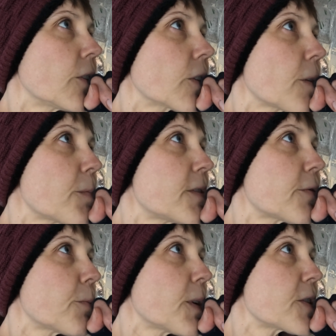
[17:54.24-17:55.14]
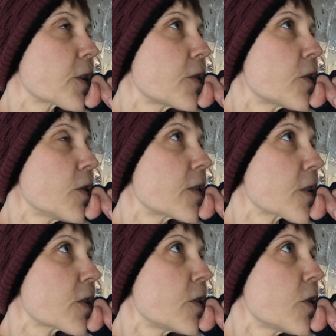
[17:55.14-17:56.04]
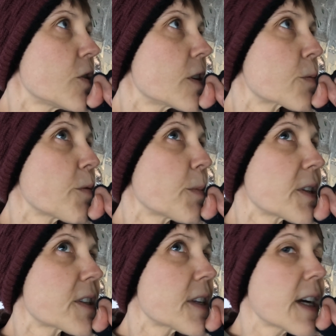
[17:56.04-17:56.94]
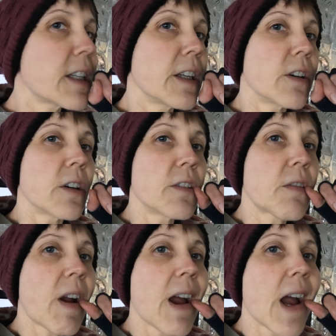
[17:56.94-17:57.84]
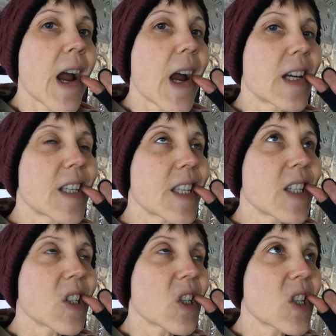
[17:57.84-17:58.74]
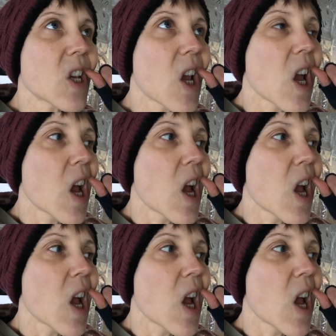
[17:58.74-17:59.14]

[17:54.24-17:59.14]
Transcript: there's a couple of different ways I can do this. I can do this with my Stanley knife, scissors,